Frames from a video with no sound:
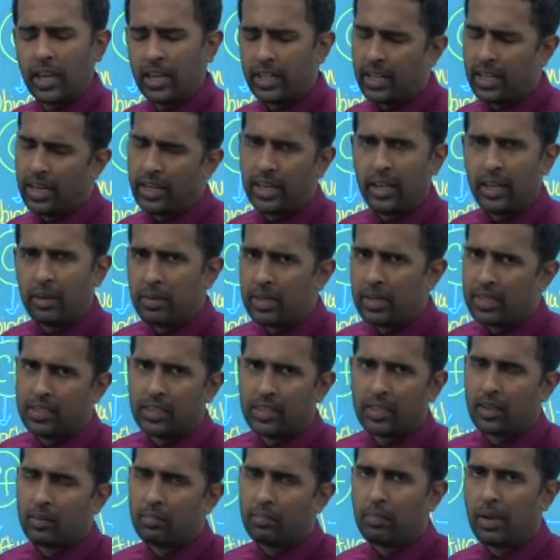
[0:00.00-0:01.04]
in that
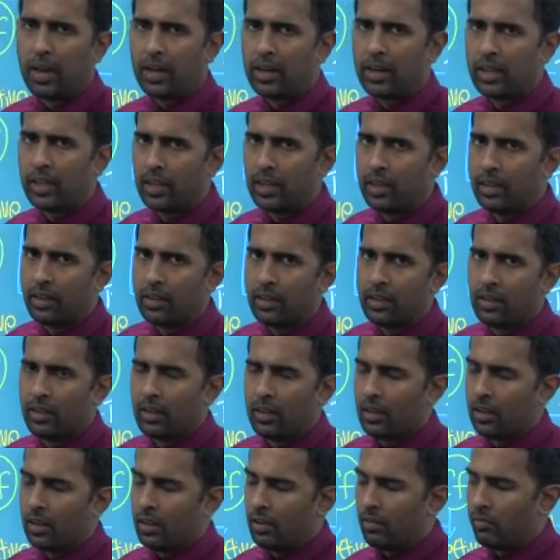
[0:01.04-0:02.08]
ABC company,
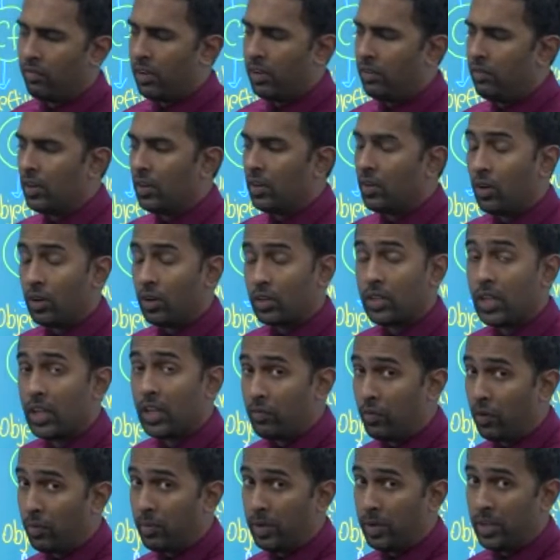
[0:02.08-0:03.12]
when we got the
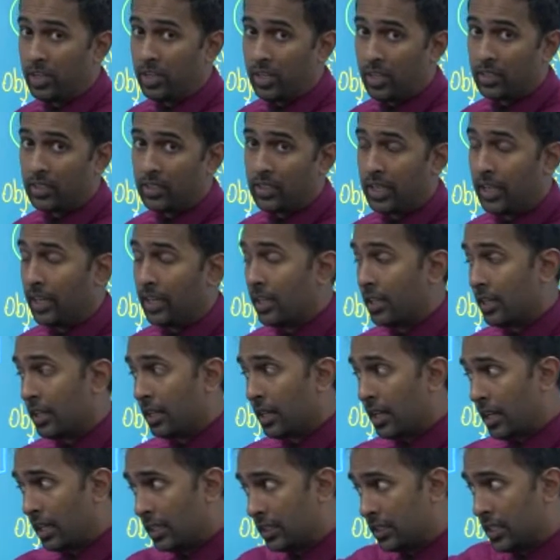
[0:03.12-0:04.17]
information saying
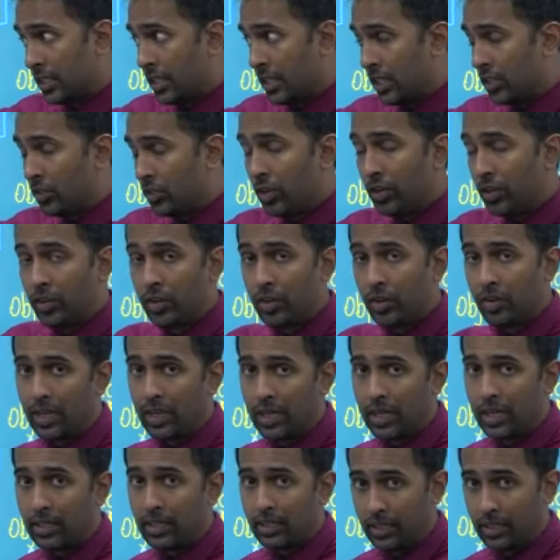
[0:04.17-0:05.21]
last year 20
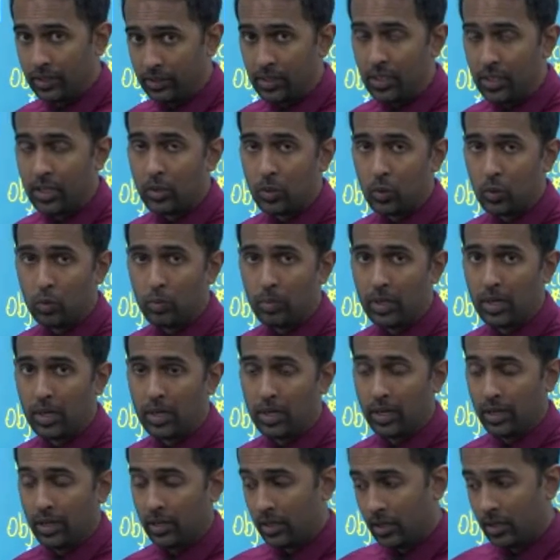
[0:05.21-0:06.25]
million, this year 2
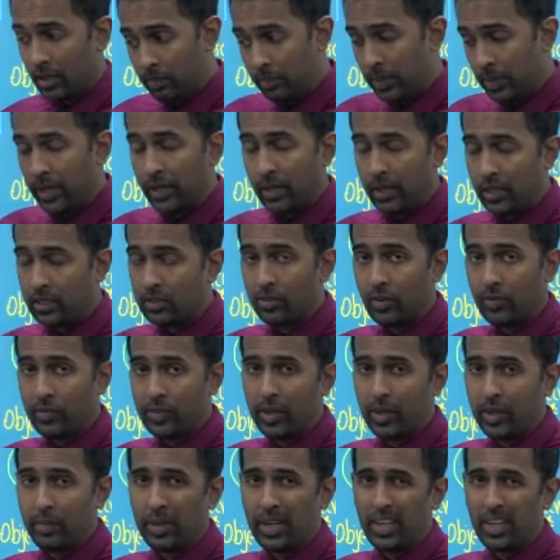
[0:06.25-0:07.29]
million, competitors
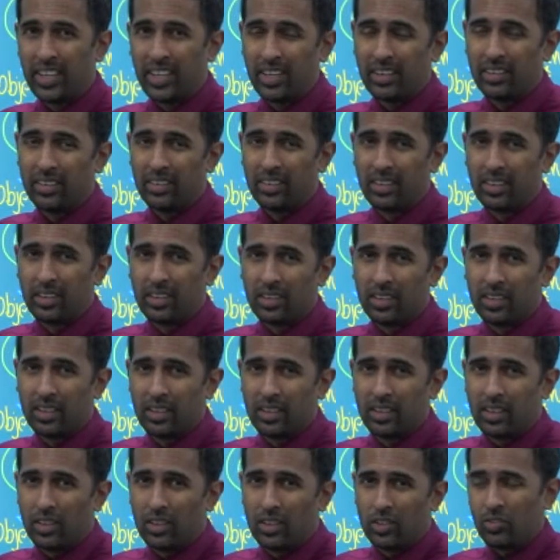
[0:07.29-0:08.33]
50 million.
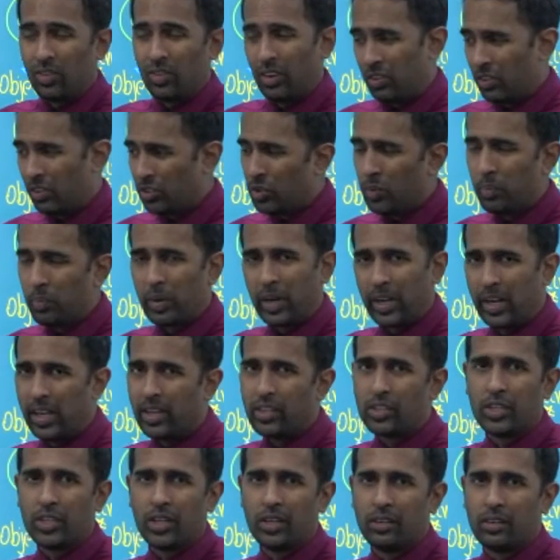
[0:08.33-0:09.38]
So what was your
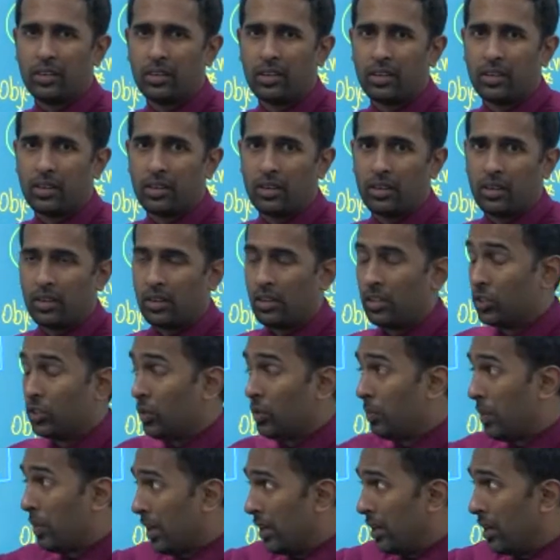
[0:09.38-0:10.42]
prediction?
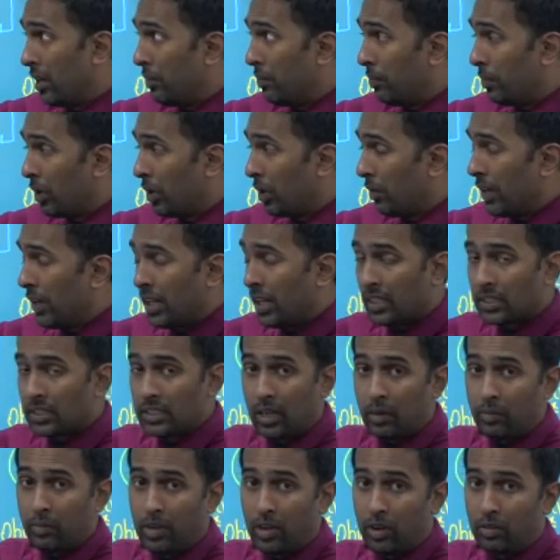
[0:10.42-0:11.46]
So my profit has
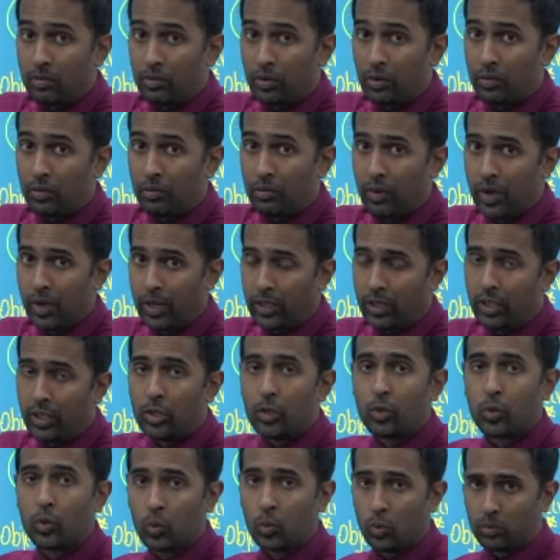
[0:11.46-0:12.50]
come down from
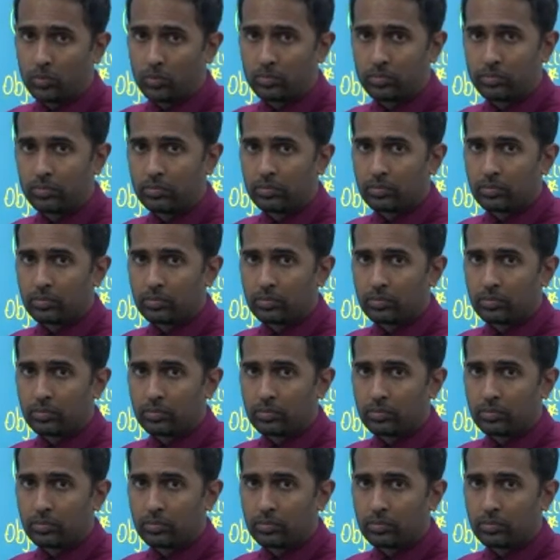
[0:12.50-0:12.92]
20 to 2.